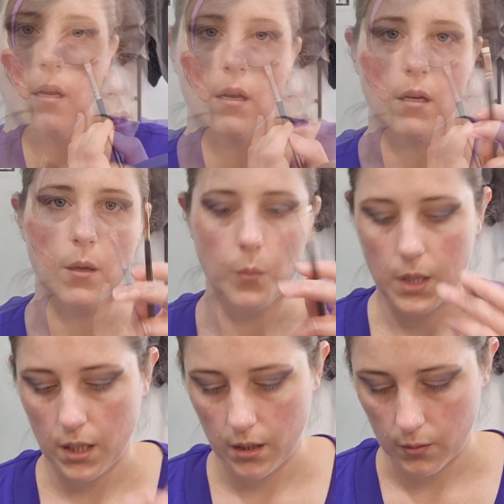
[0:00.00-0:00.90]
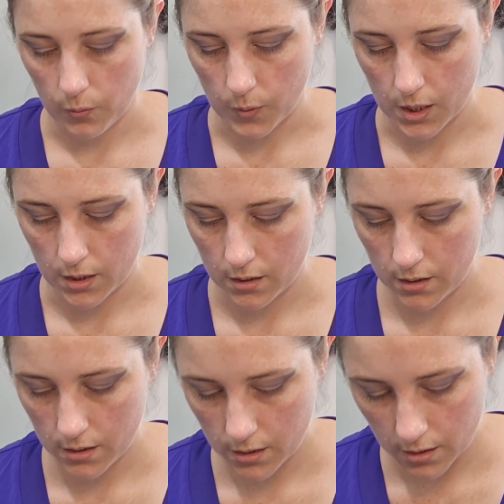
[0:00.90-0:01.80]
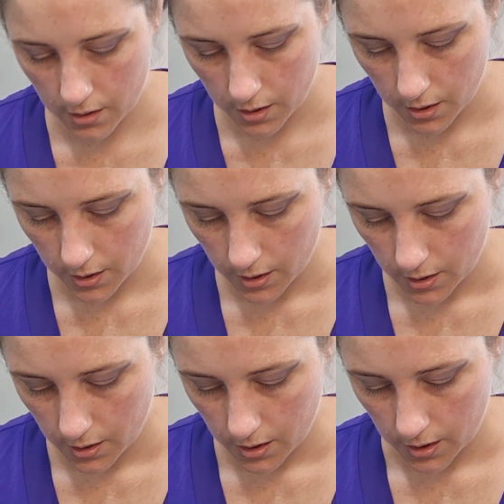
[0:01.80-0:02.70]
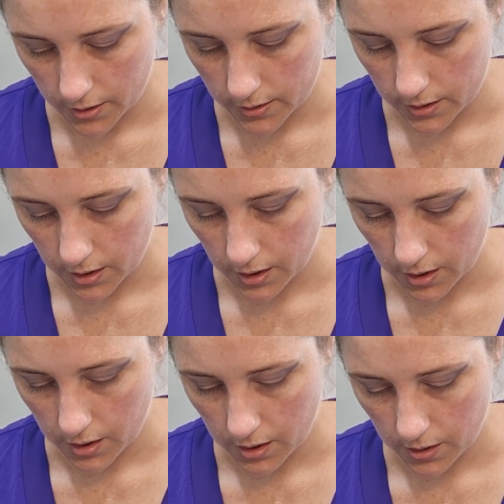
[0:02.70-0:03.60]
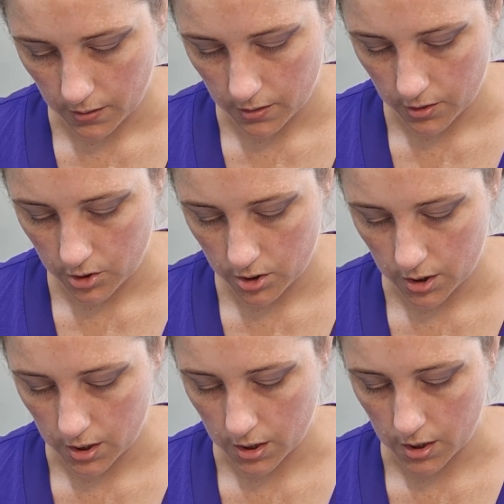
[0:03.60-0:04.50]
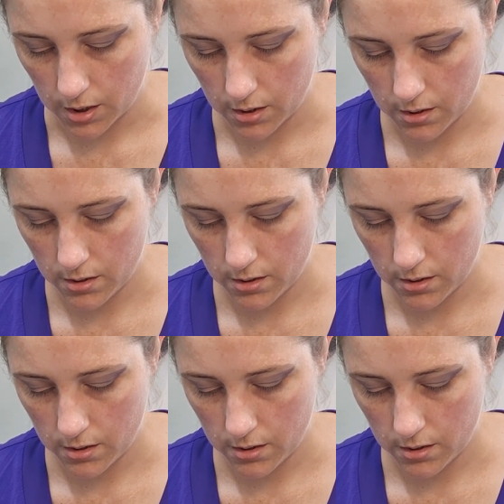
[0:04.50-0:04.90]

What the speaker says: I'll get one little one. Let's take another sheer.